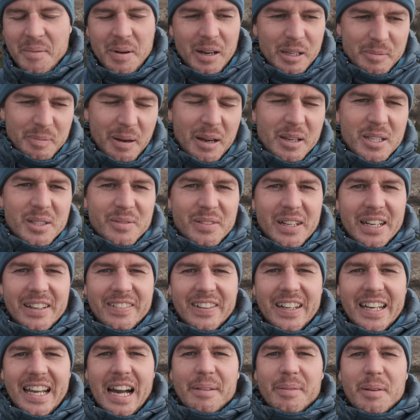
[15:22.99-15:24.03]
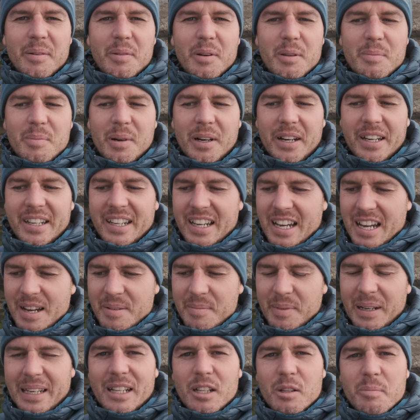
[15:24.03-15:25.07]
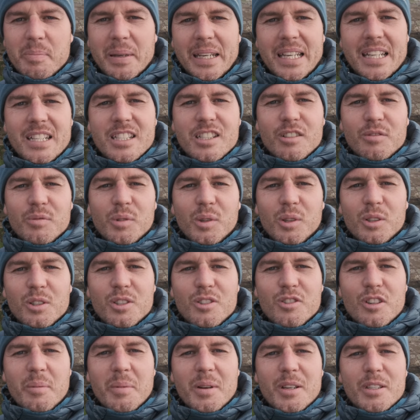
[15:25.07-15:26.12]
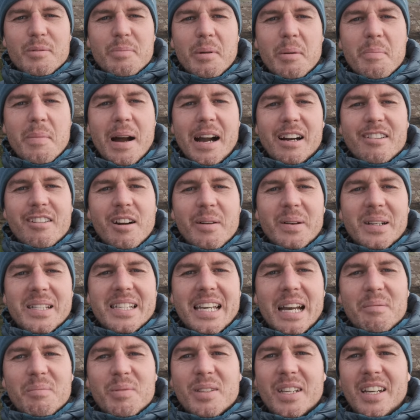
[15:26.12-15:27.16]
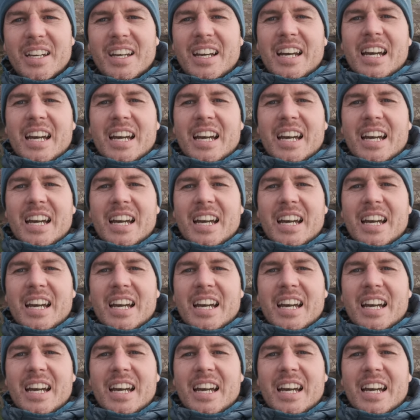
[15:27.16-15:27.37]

I suppose I'm really, really happy with my my little beads of water droplets, my macro attempt.